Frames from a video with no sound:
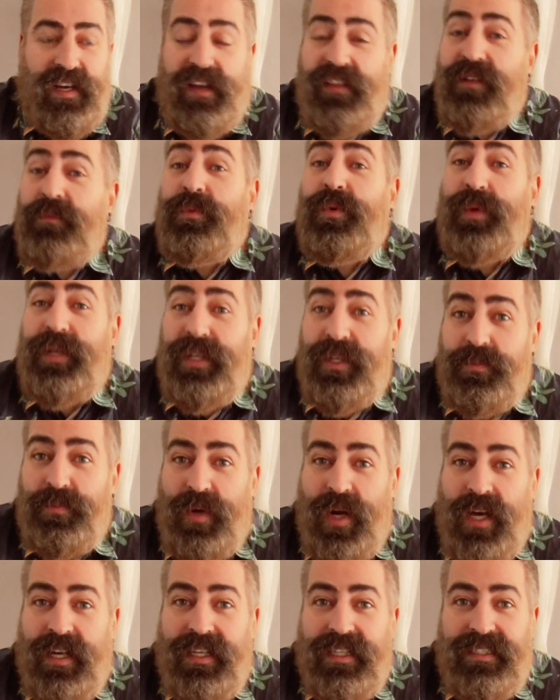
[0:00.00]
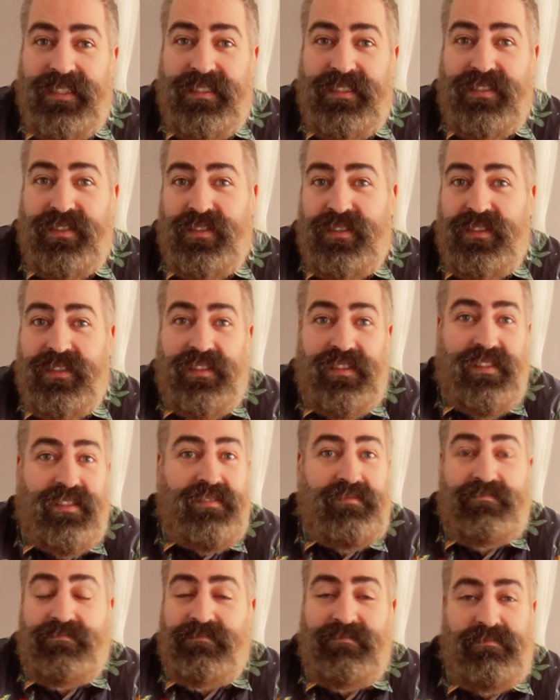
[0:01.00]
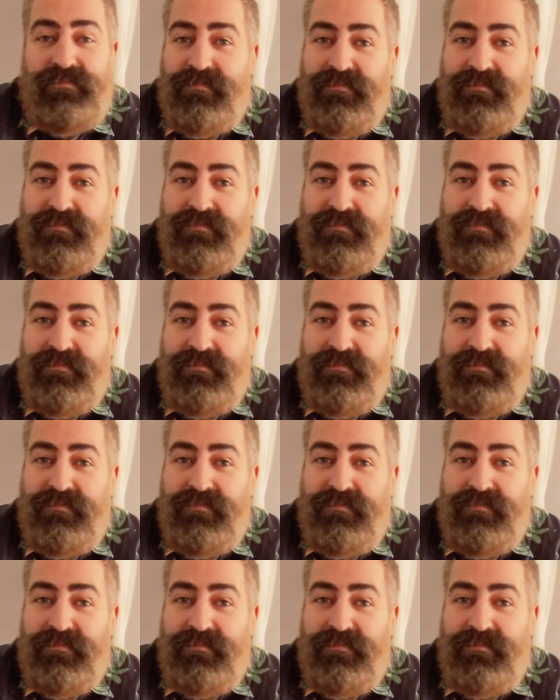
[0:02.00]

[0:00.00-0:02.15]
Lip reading: other merino products or